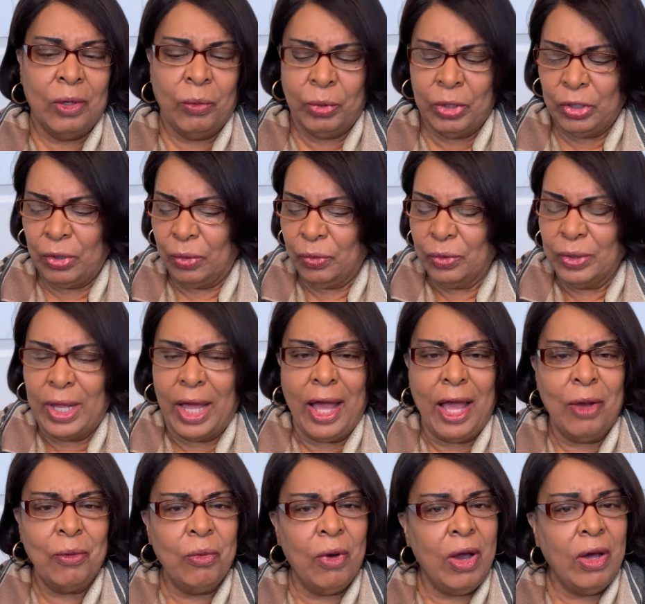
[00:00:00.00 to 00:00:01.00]
When you go through the
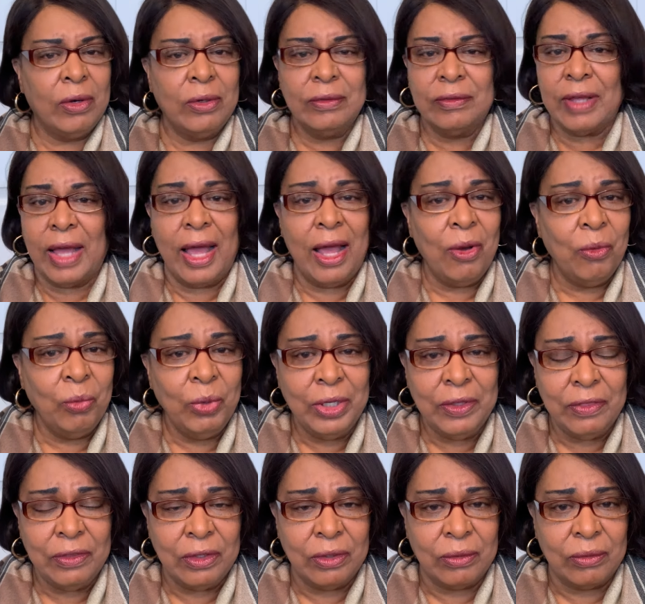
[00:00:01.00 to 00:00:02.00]
high waters, I'm
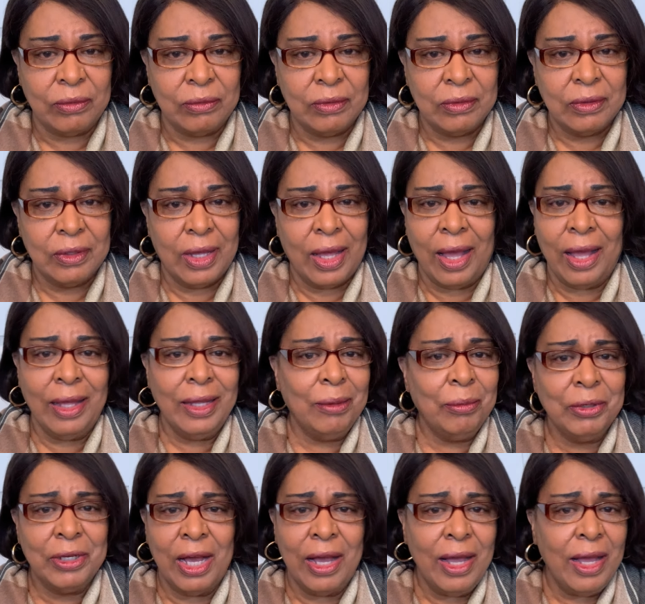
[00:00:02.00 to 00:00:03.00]
with you. I
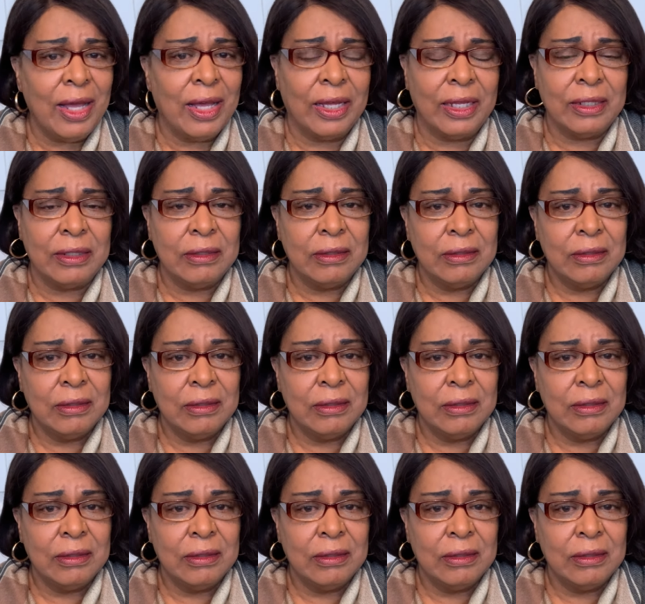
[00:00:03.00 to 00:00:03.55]
am God.